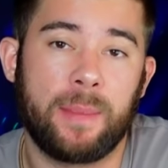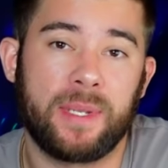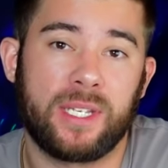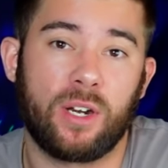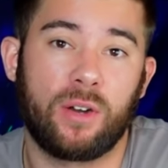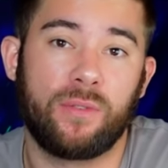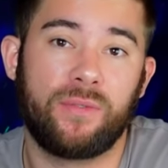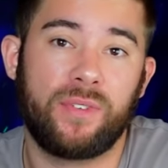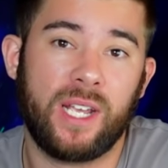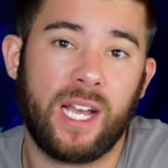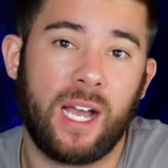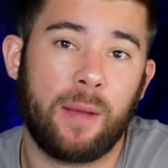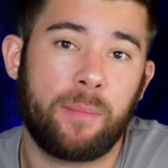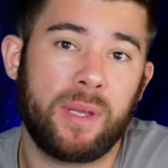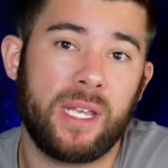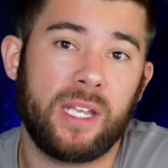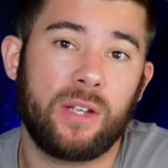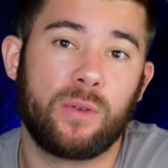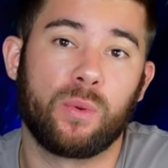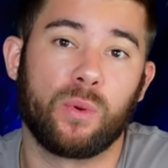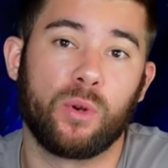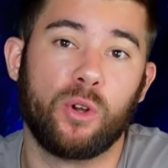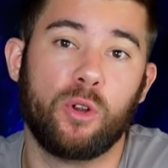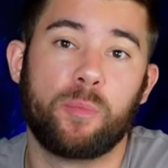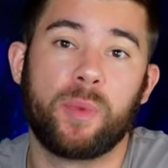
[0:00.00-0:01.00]
It's our VIP
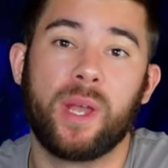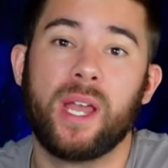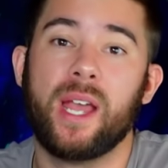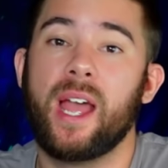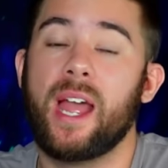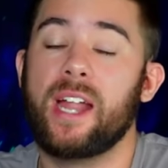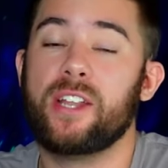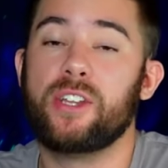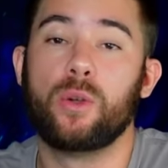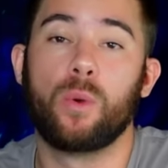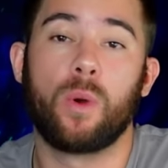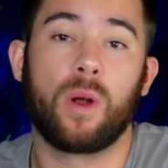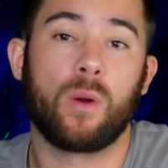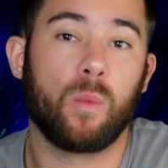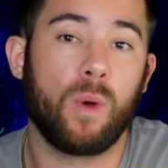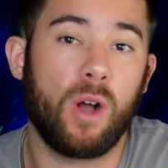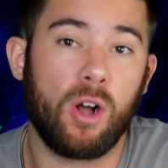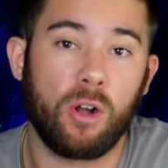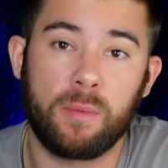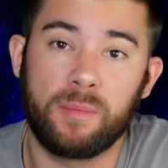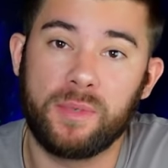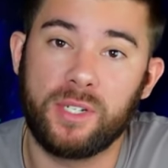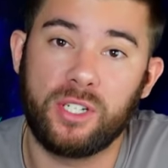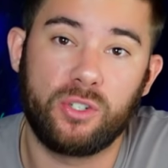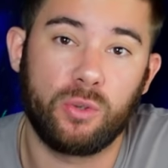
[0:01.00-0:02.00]
group, and you are
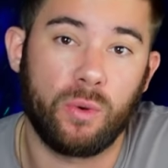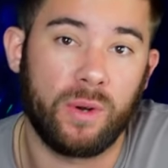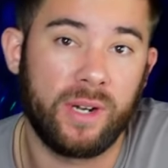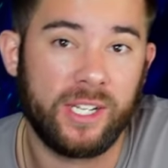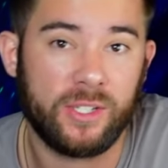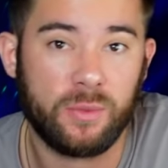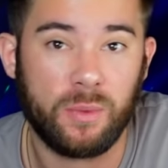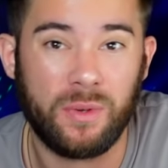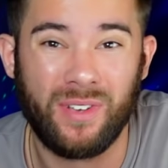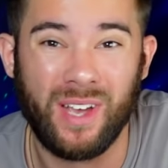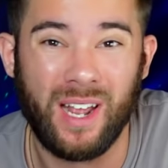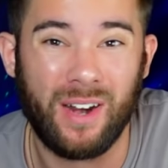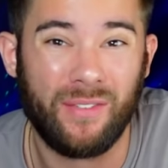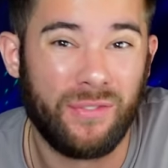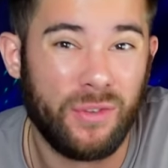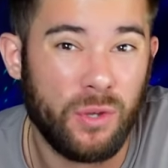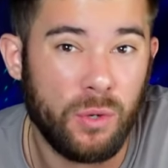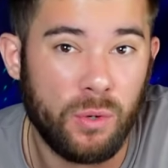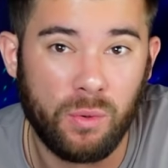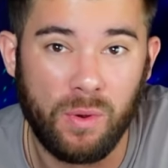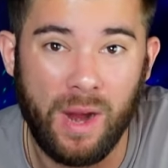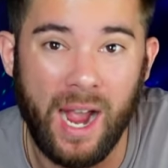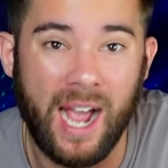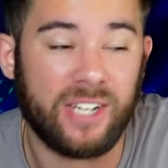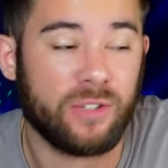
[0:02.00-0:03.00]
welcome to join us. We've had a few
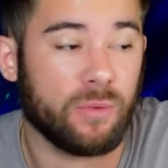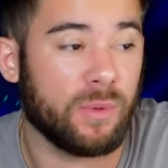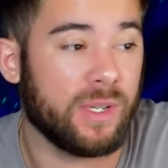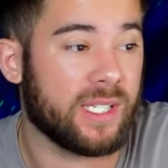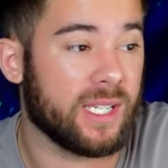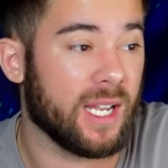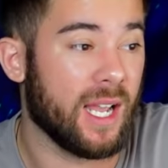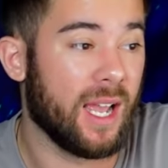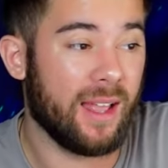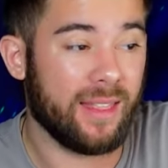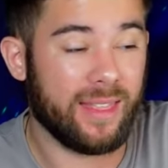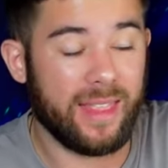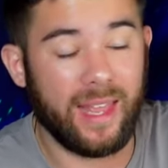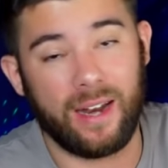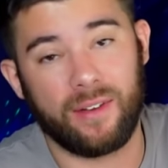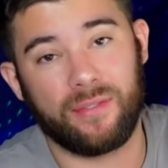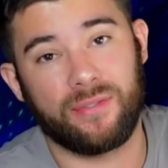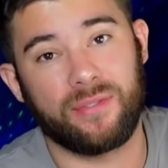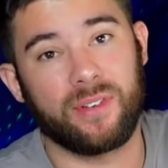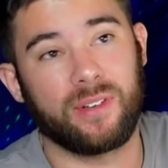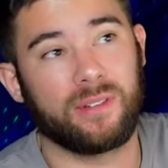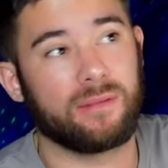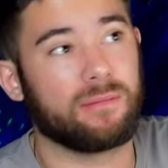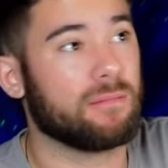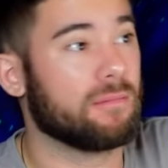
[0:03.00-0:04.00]
graduates that
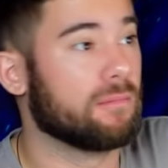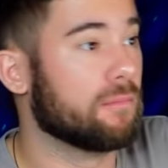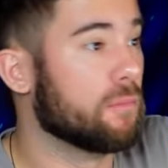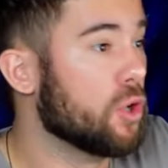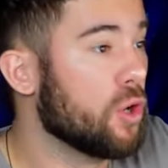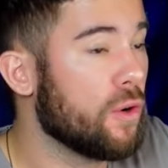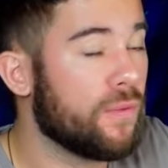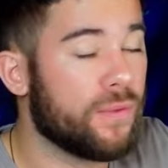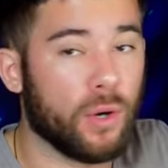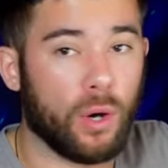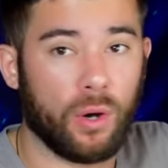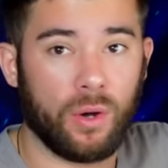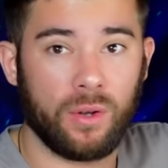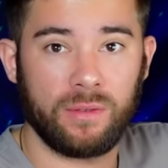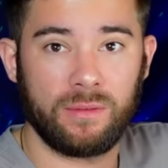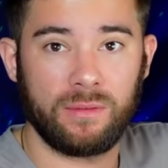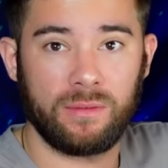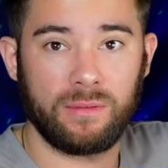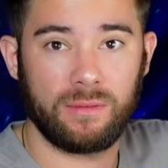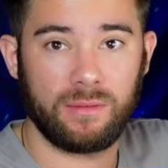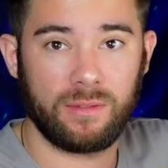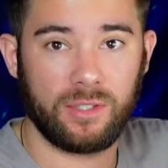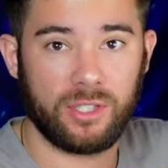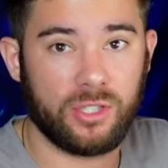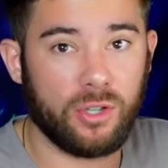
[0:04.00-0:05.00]
have moved on,
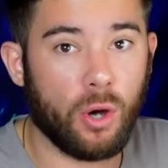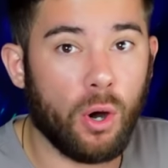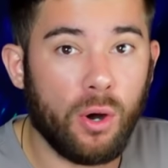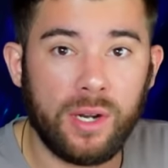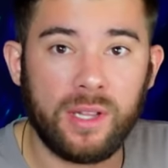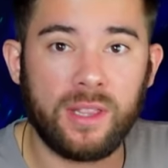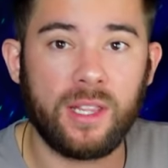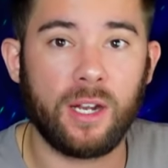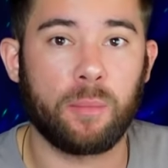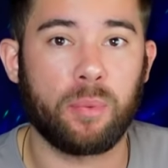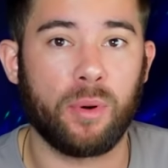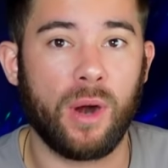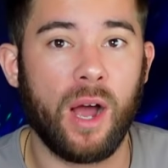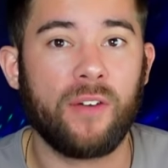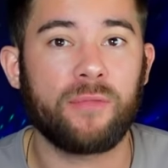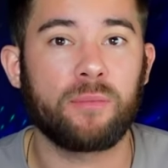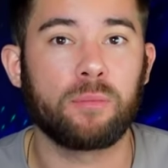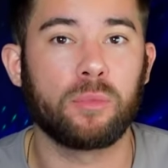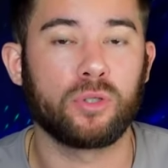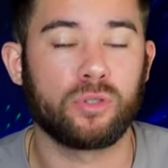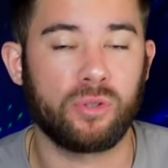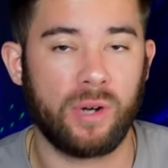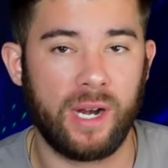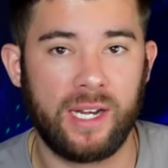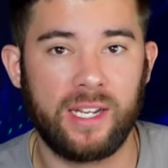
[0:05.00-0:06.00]
started their
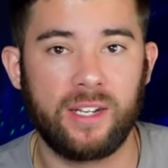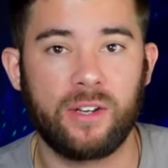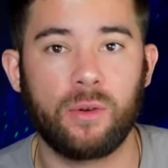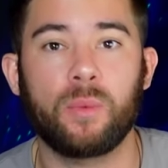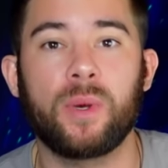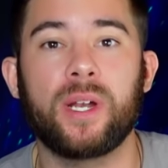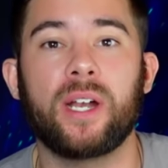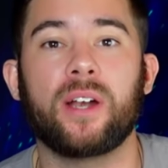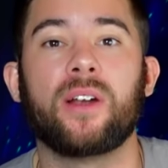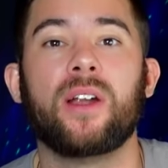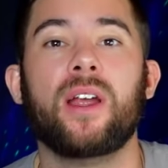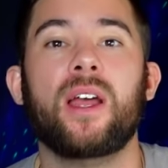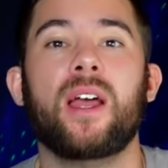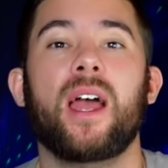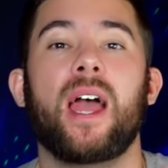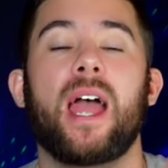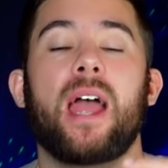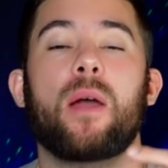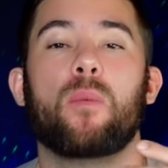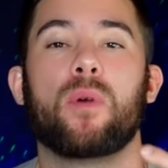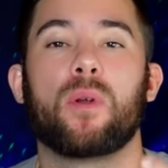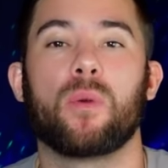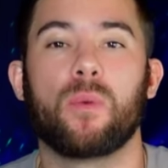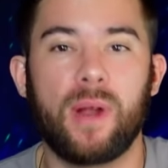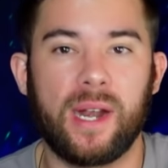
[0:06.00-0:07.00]
profitable trading career,
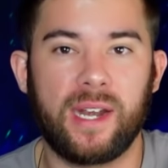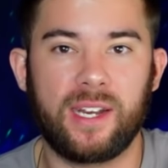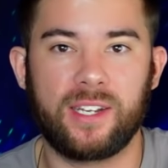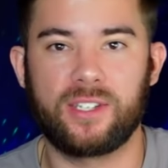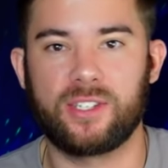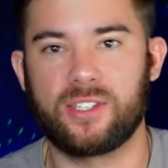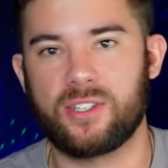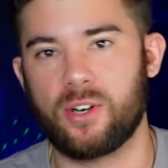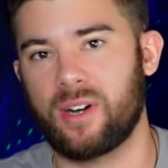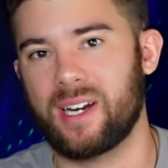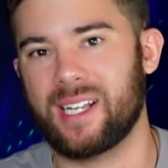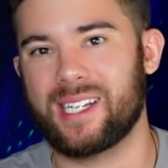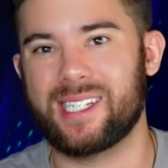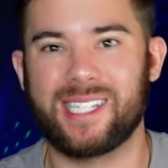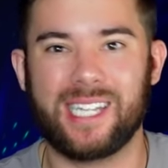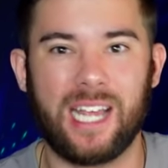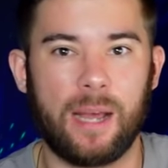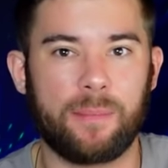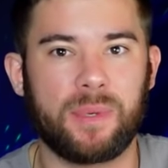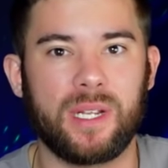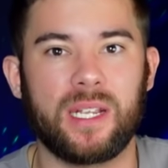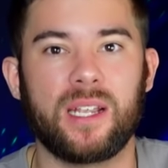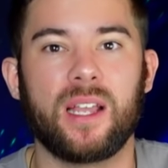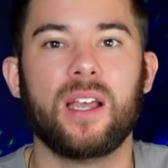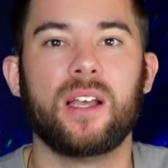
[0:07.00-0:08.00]
and we're ready to start
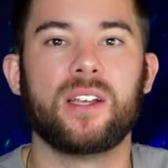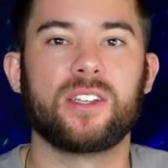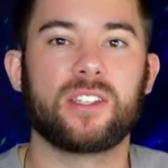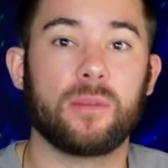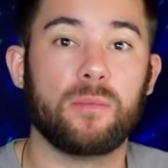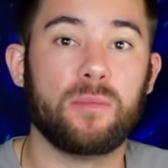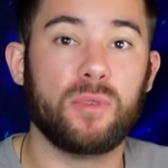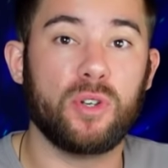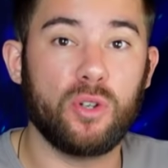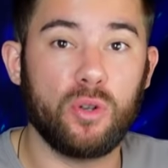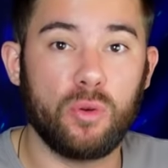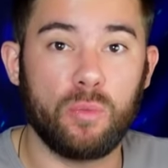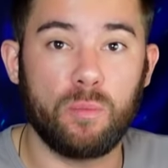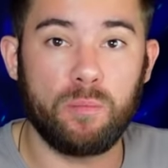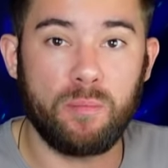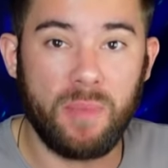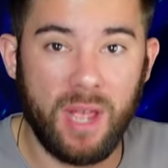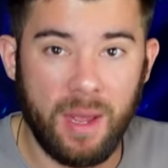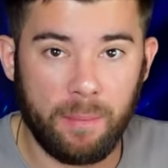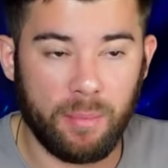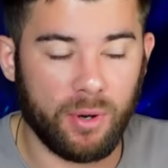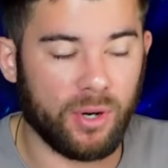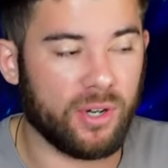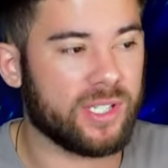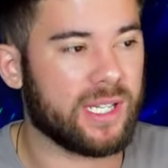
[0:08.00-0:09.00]
accepting some new
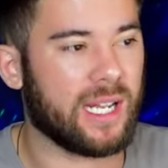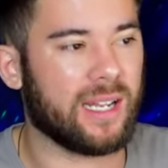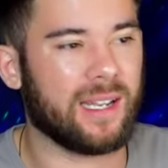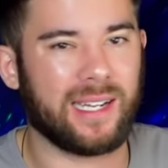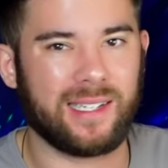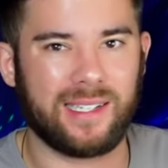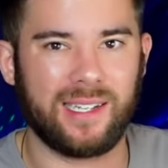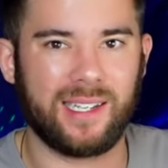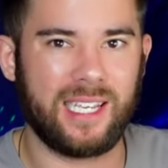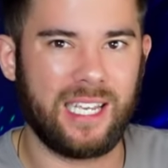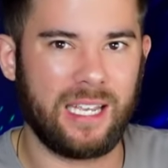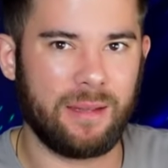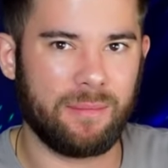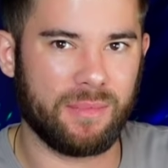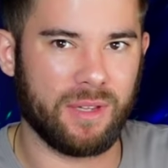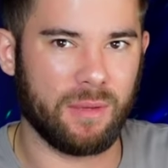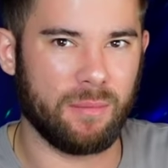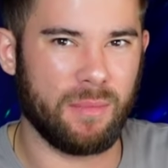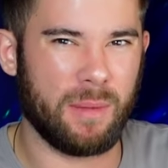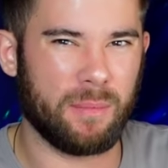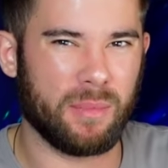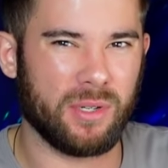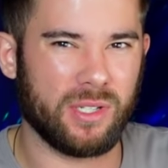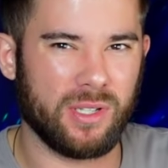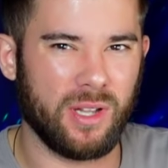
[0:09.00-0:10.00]
members. I like to keep the
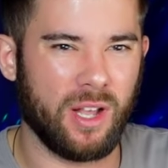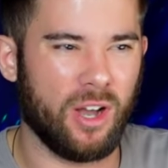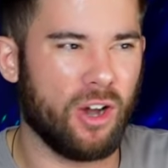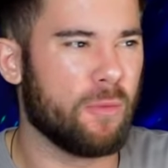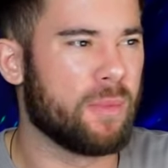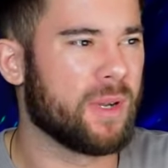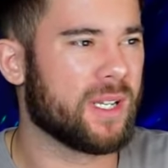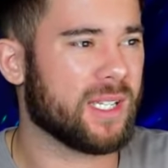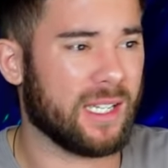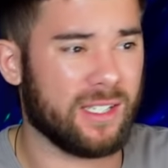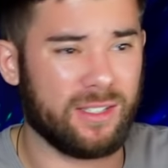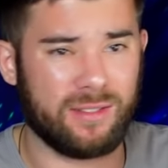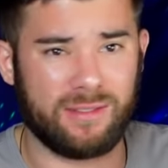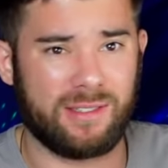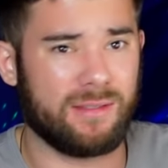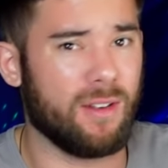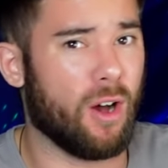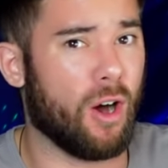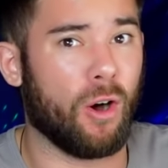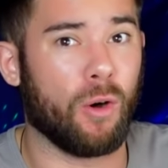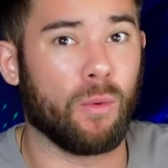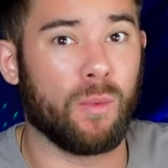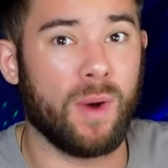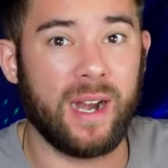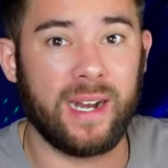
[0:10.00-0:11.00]
members low because I
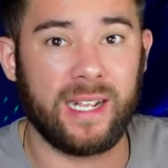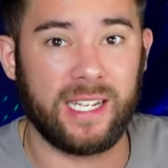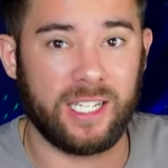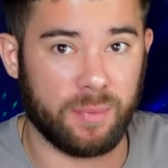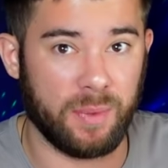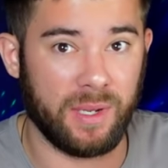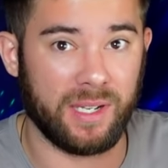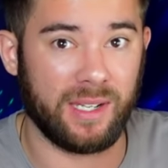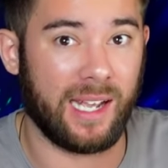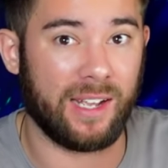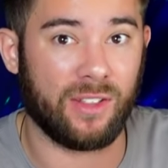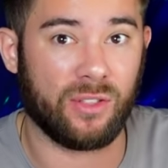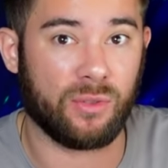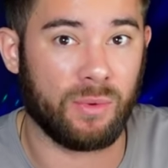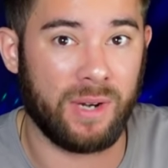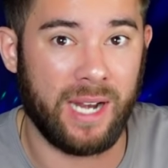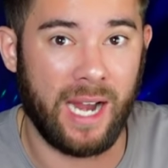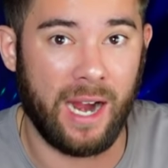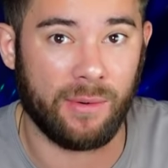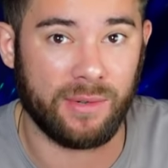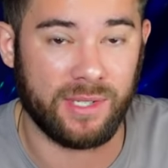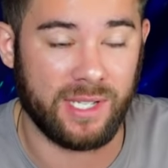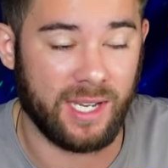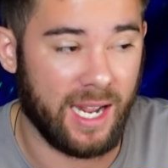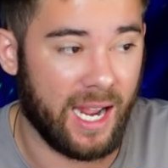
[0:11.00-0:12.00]
already spend like 3
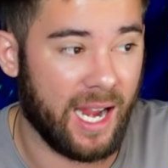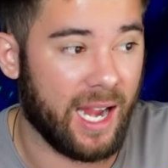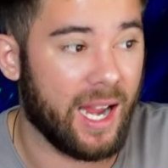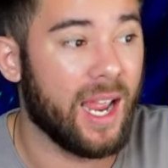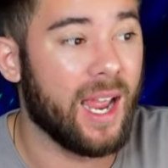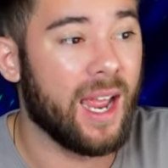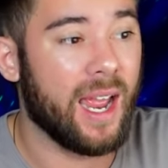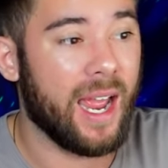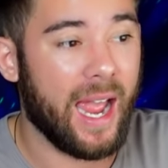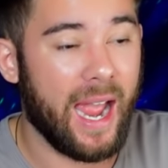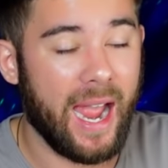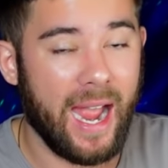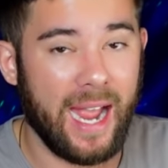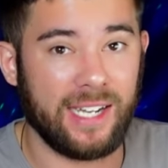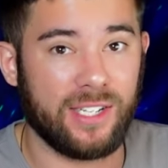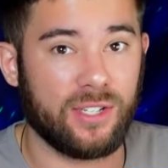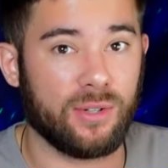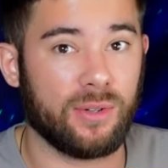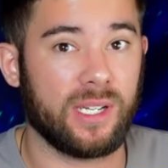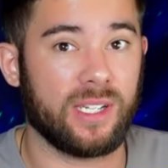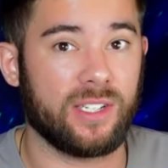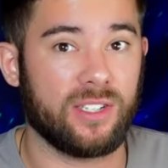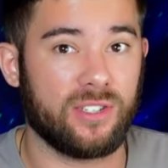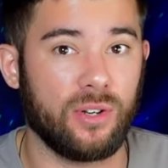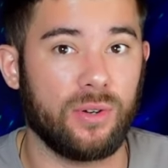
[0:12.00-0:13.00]
hours a day
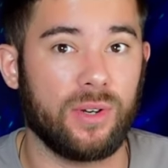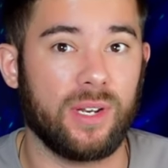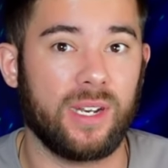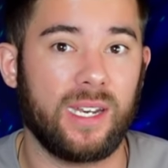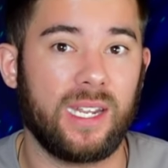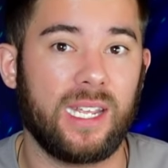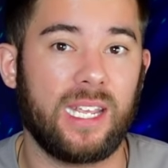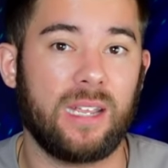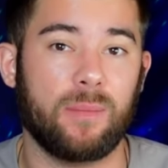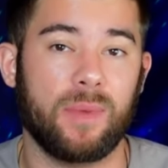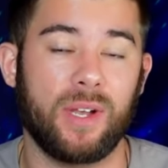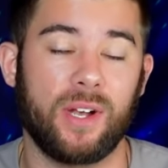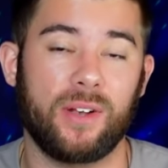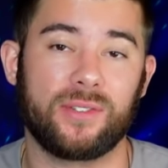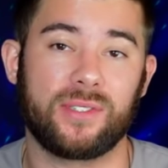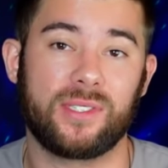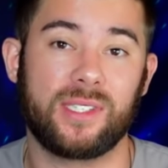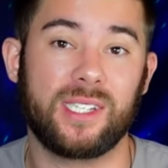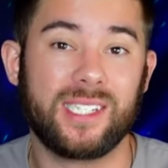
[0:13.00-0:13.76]
answering student emails.